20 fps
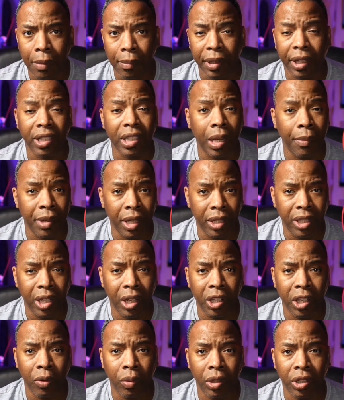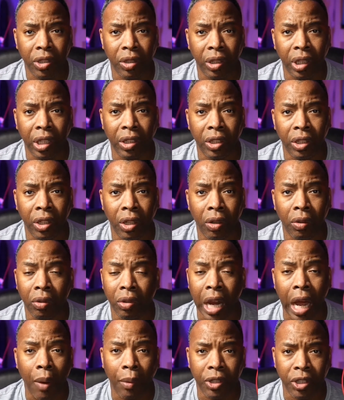because I'm going to tell you what you need to know,
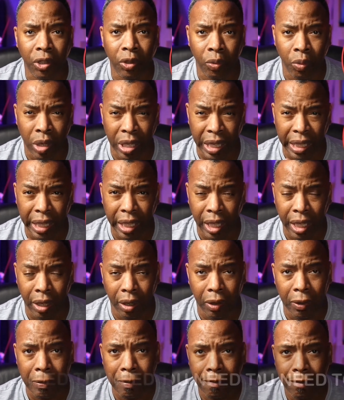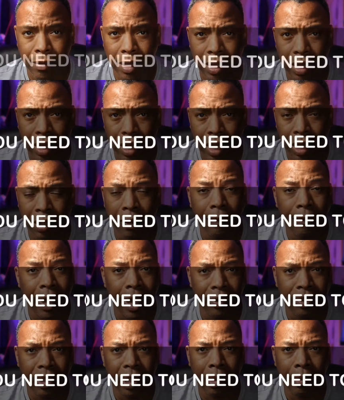not what you want to hear. And the
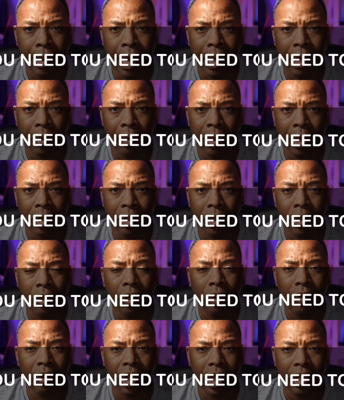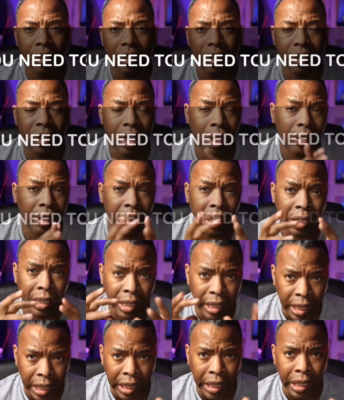fact of the matter is, you don't necessarily
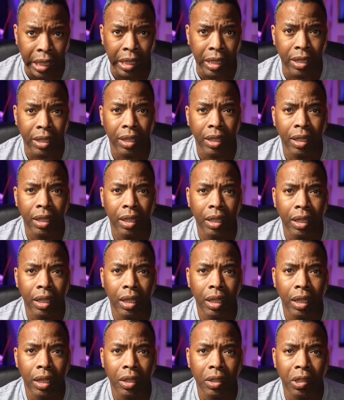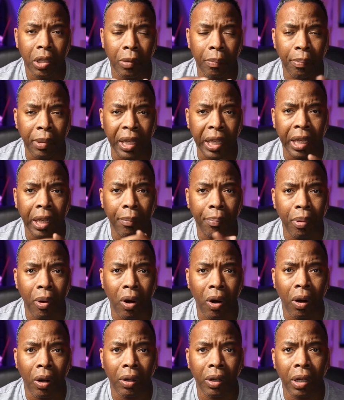need to be a
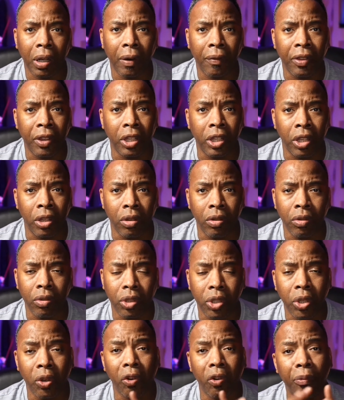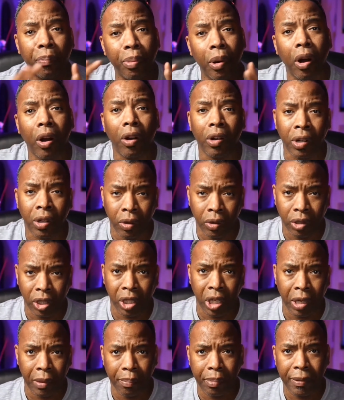part of the YouTube
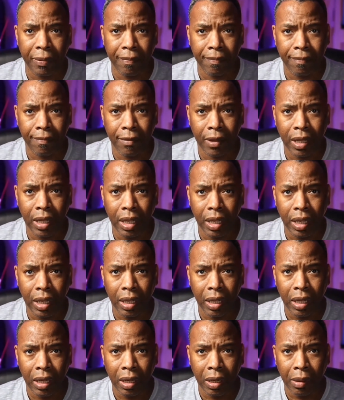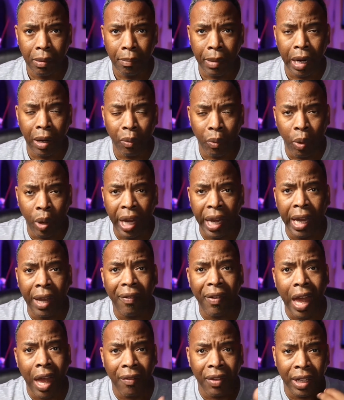partnership by way
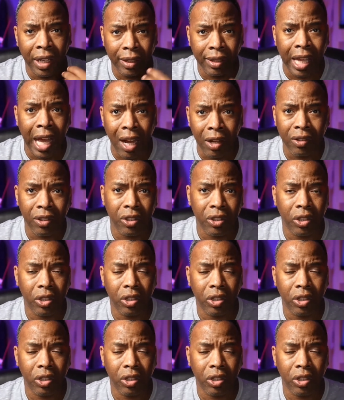of having 1,000